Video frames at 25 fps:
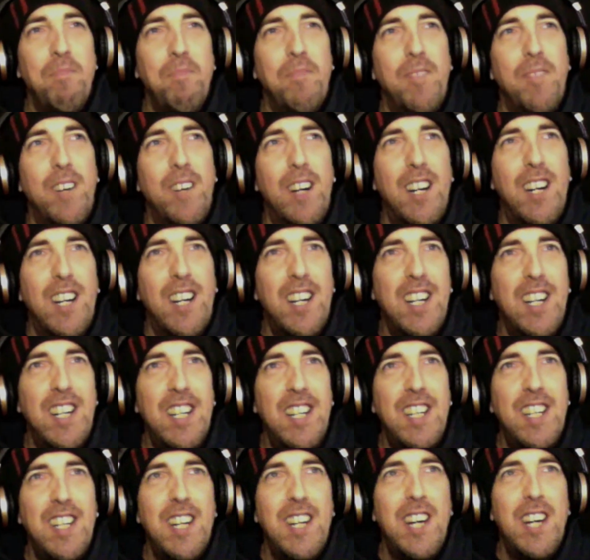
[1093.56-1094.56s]

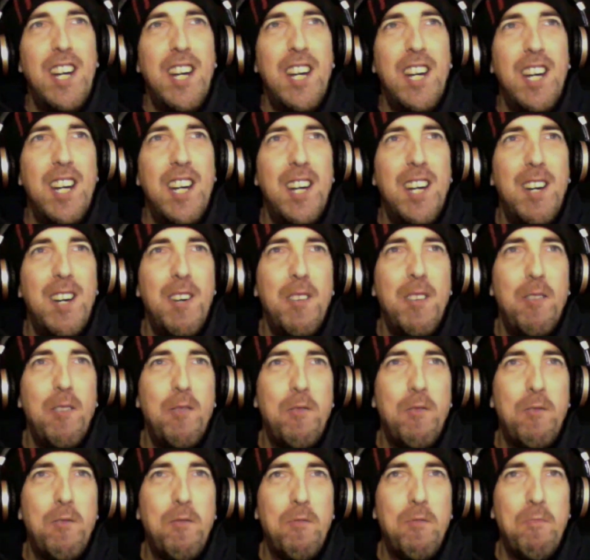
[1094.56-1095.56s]
I
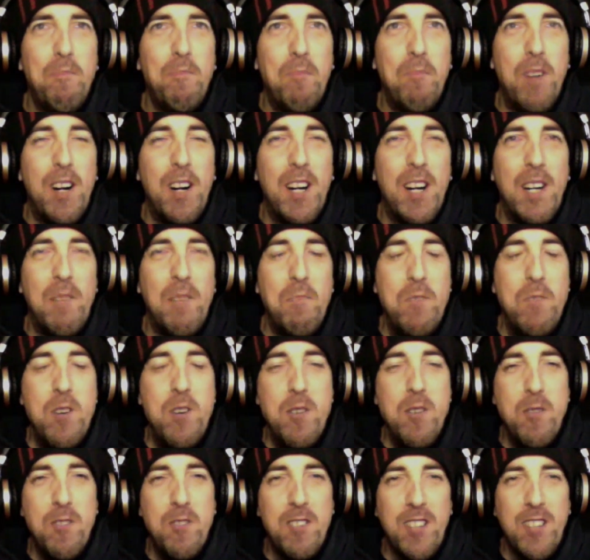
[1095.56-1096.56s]
have my
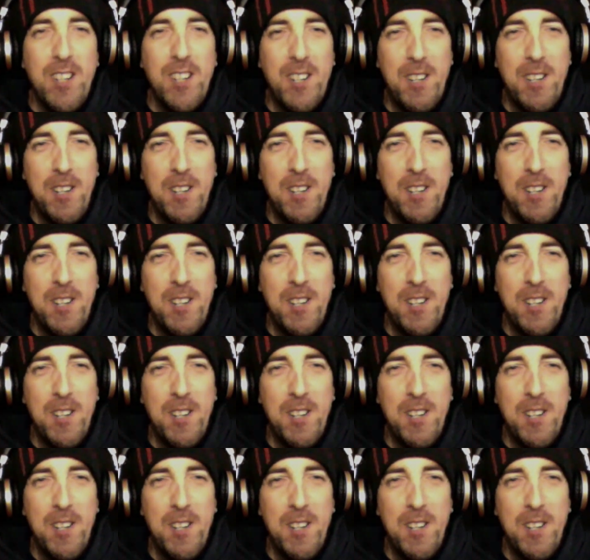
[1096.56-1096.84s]
music,